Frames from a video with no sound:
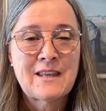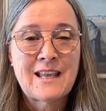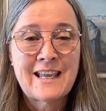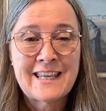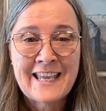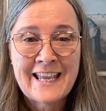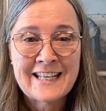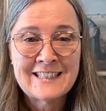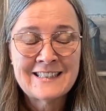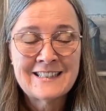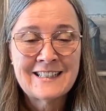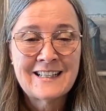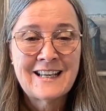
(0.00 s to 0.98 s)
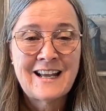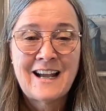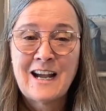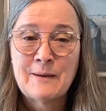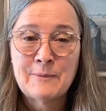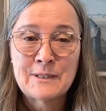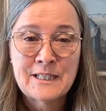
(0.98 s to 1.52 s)
Again,
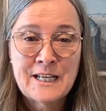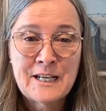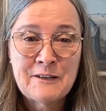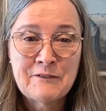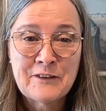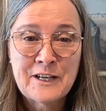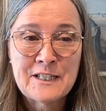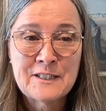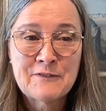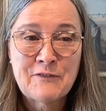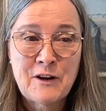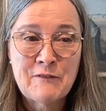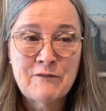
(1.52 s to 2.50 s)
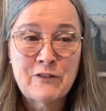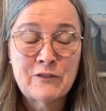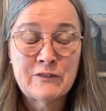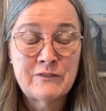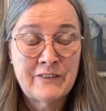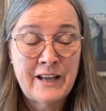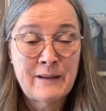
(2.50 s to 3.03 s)
I'm Elaine Fraze,
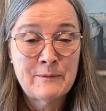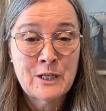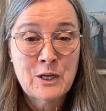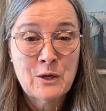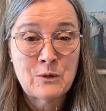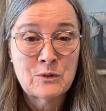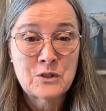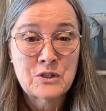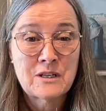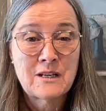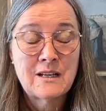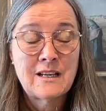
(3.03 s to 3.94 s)
Farm Family Coach,